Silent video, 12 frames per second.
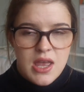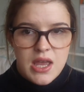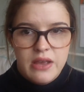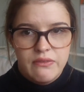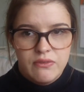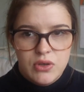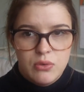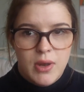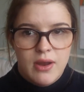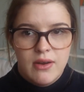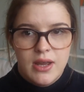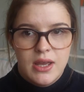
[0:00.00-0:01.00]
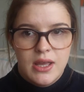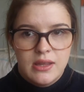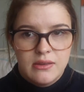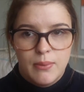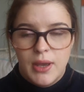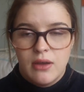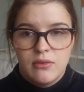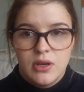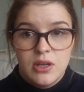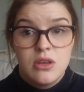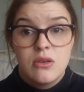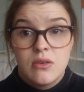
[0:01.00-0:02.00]
if you wear it as a powder.
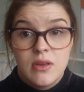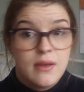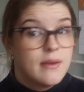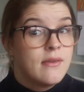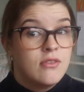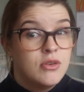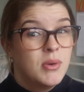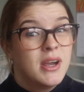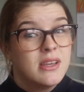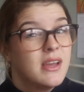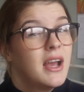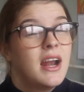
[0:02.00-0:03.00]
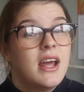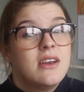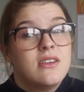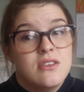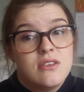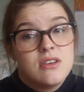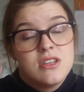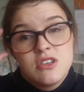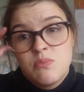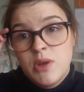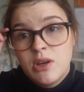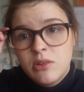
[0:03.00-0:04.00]
If you wear it as a highlighter, you can
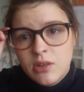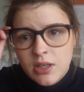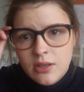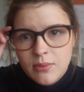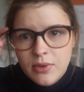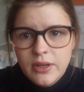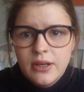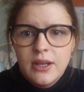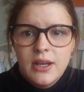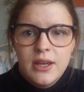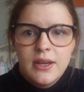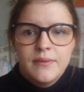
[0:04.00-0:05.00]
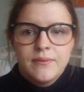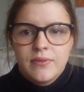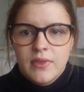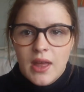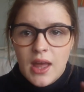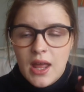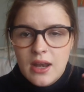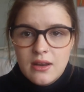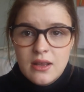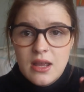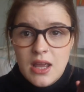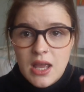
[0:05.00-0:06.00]
just build on it more, and
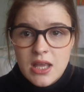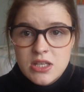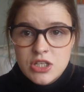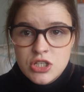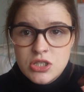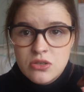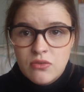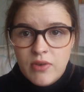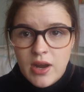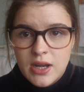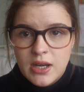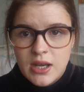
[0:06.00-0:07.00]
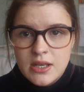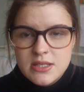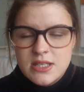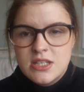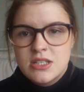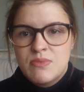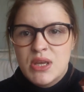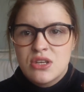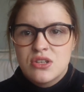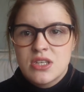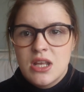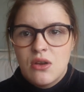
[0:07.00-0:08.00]
it's just very nice. It just makes
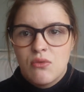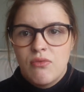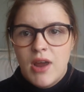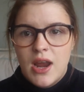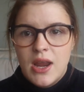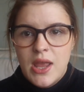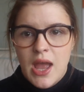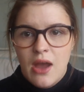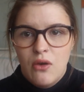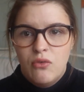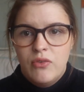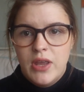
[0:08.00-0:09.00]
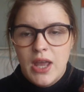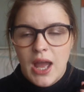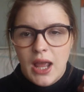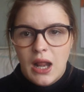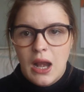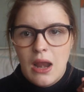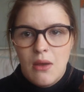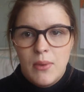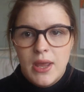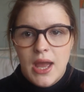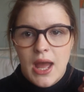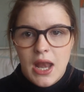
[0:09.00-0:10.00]
your skin look very healthy and
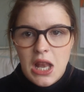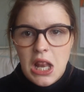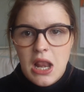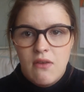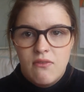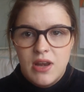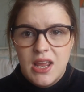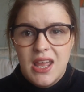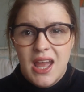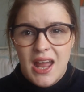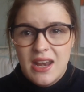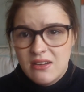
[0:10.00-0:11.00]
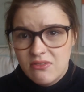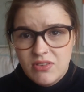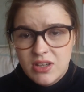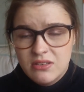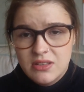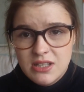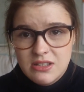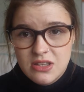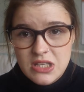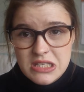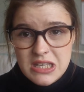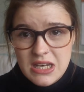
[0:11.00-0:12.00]
glowy and lovely, and it feels nice on
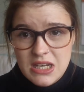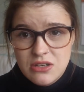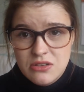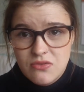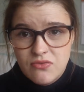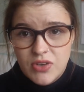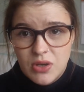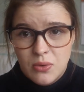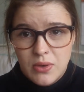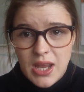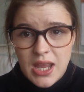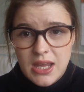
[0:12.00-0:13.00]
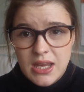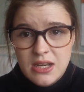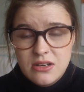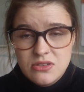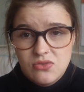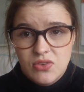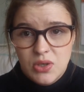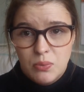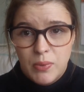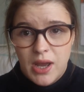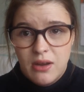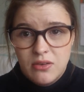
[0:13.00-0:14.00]
the skin. It doesn't feel cakey, it doesn't feel
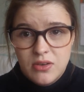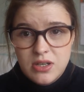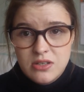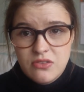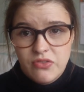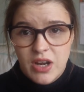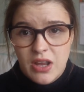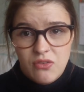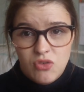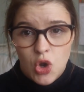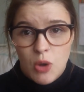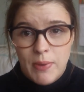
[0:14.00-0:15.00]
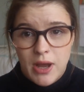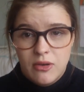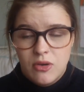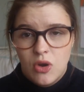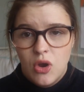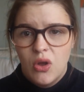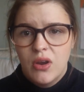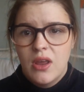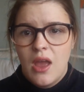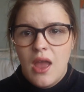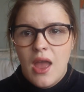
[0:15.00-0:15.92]
powdery, it doesn't feel like you've got powder on,